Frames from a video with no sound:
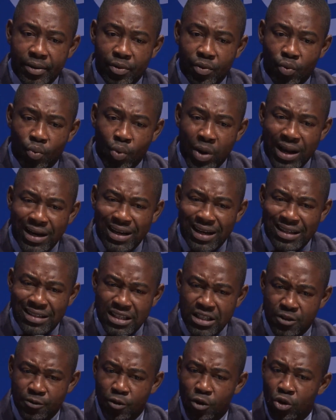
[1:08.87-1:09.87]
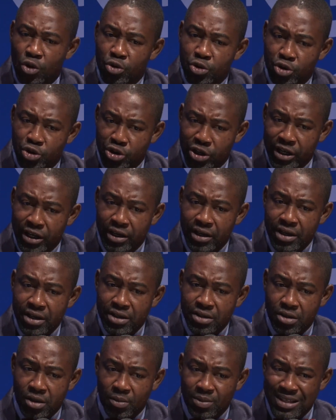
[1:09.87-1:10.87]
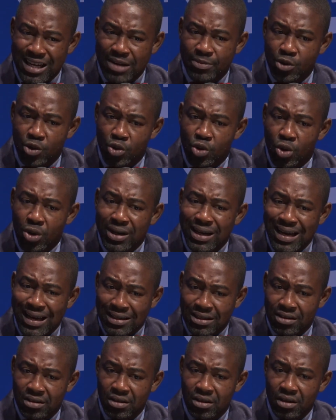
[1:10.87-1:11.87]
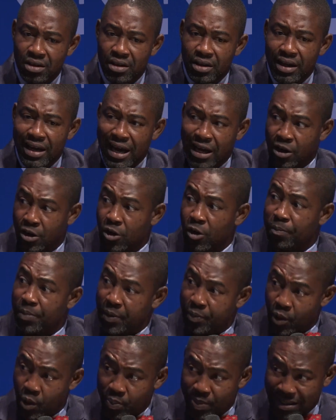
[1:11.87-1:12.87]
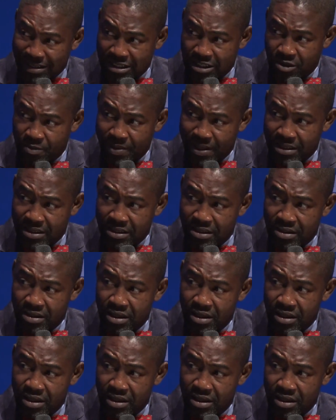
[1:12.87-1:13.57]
when it is voluntary, sometimes you don't get a lot of people participating.